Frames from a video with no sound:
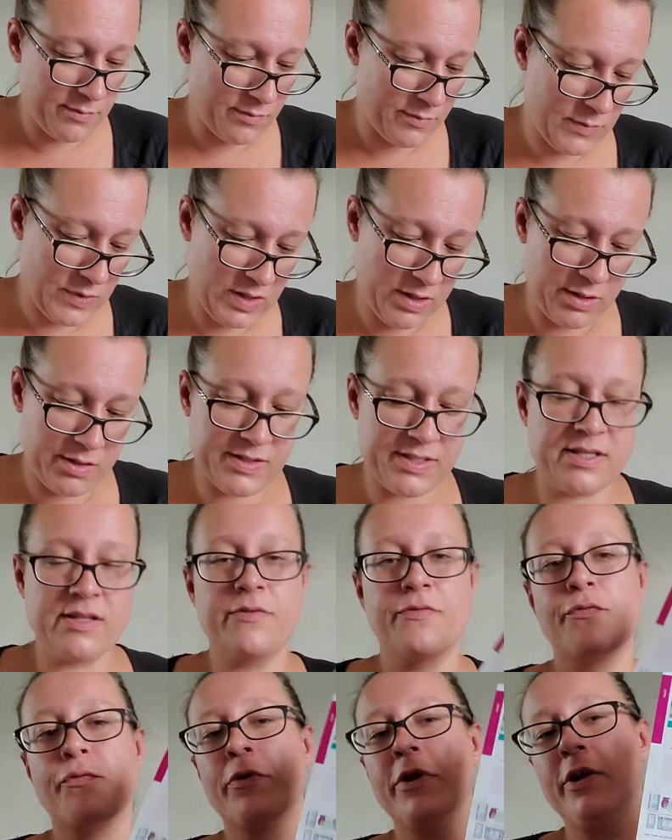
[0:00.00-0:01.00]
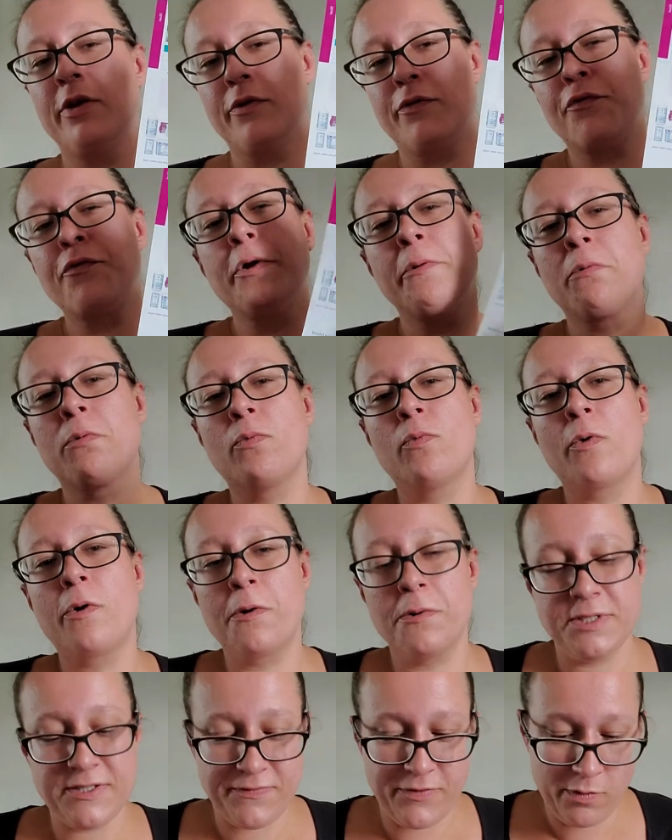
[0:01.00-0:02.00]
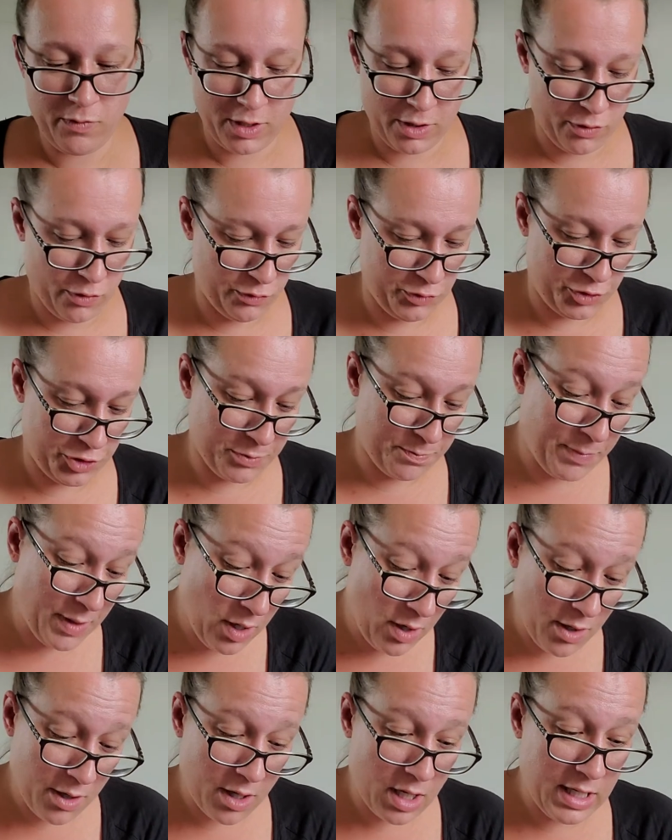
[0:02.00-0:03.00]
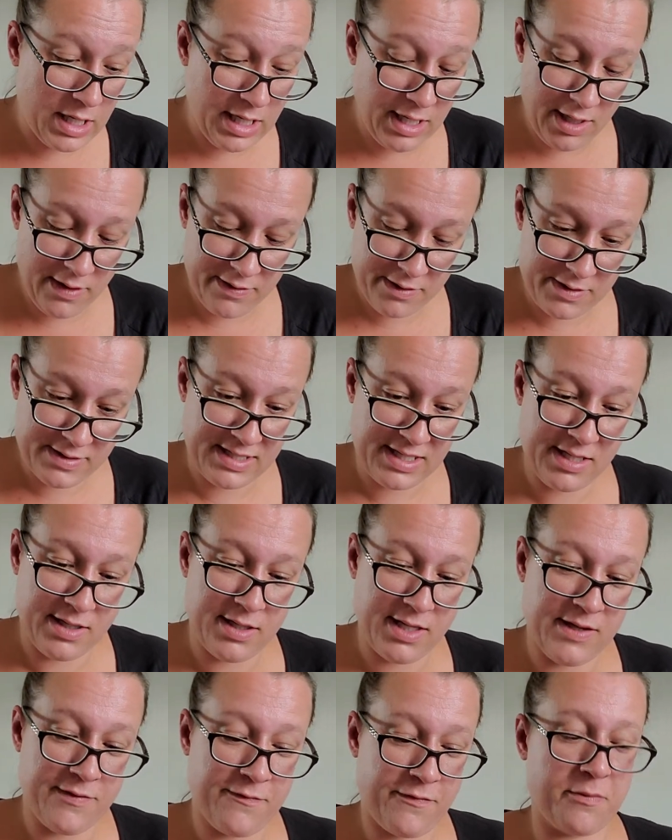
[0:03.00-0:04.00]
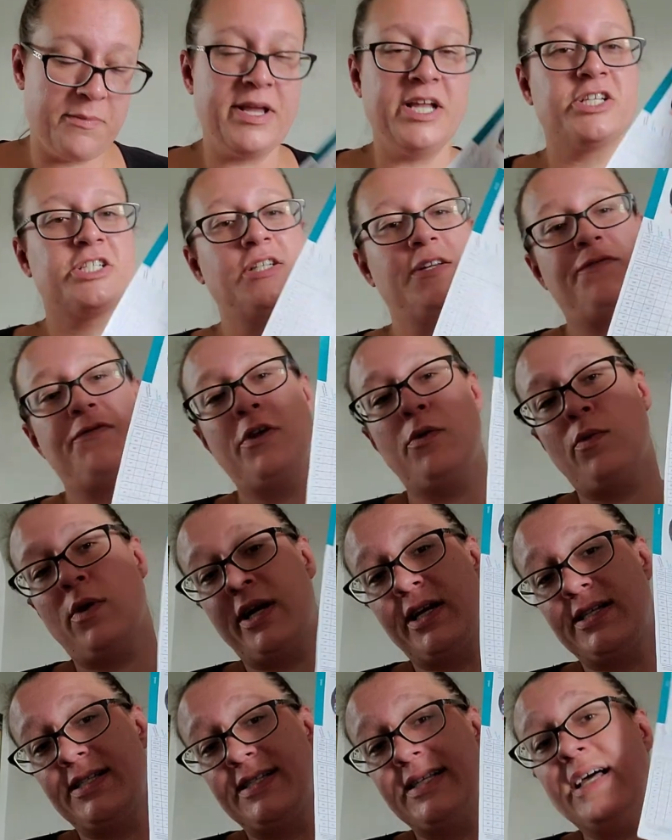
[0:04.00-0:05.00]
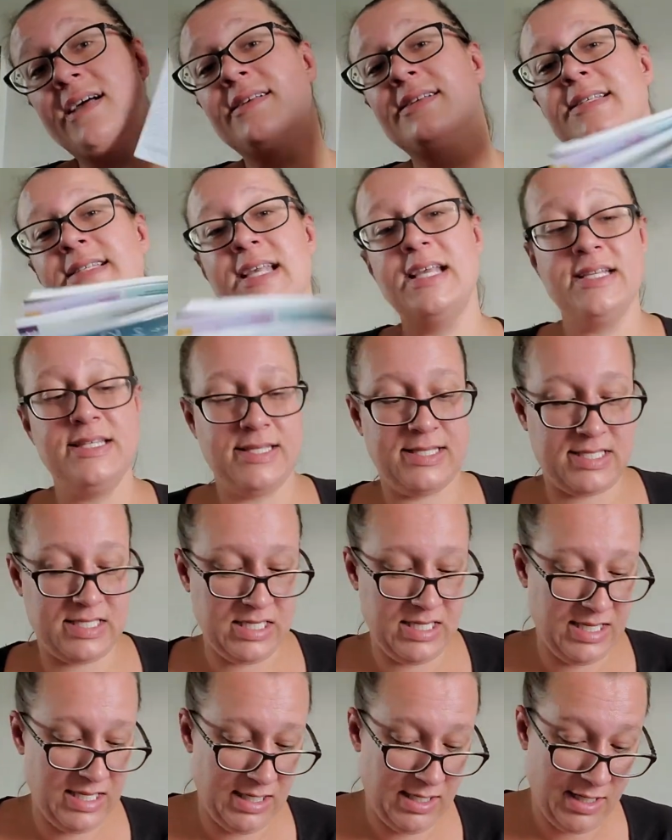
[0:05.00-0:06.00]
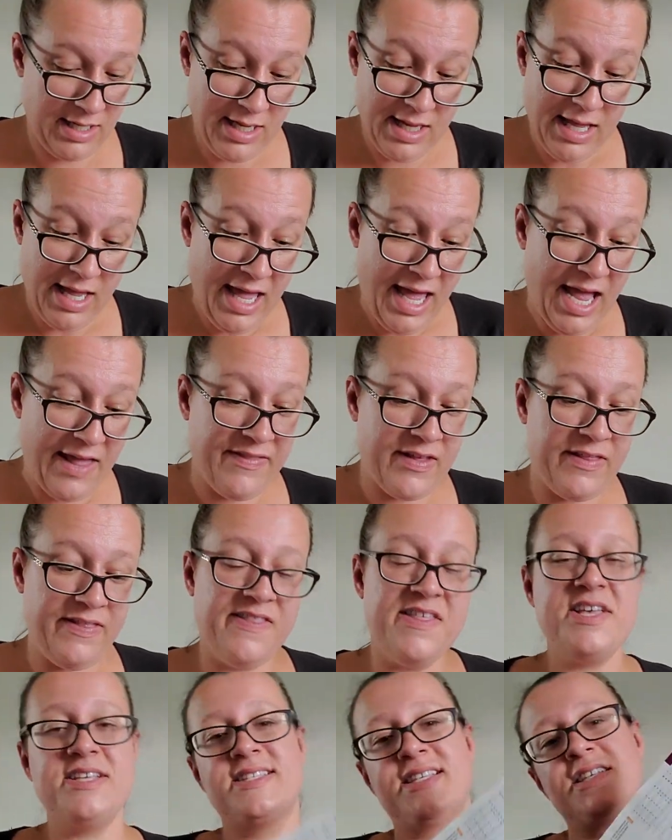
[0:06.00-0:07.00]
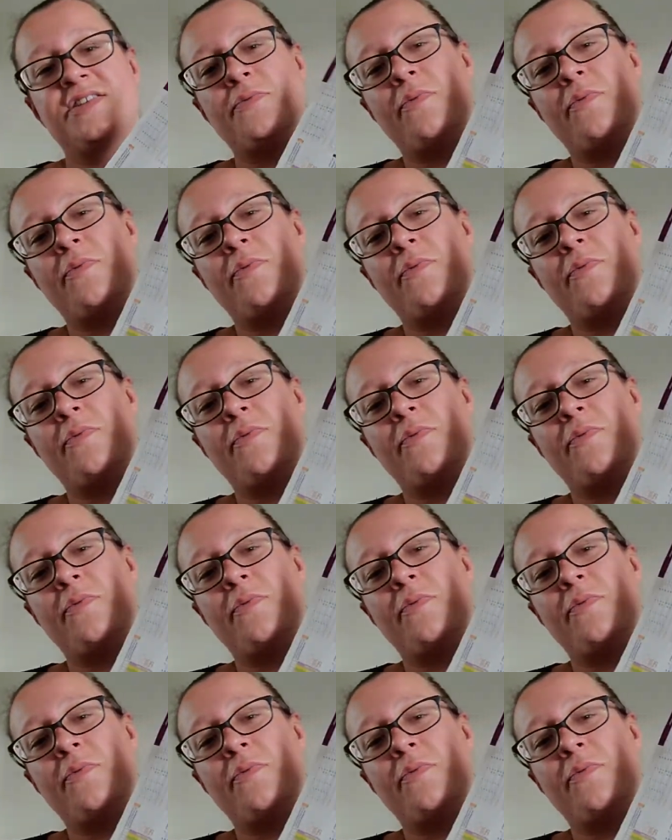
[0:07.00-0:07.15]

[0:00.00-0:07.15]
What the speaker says: There's the, you know, free rewards if you want to host your party. There's the information if you want to sell Scentsy. And then this is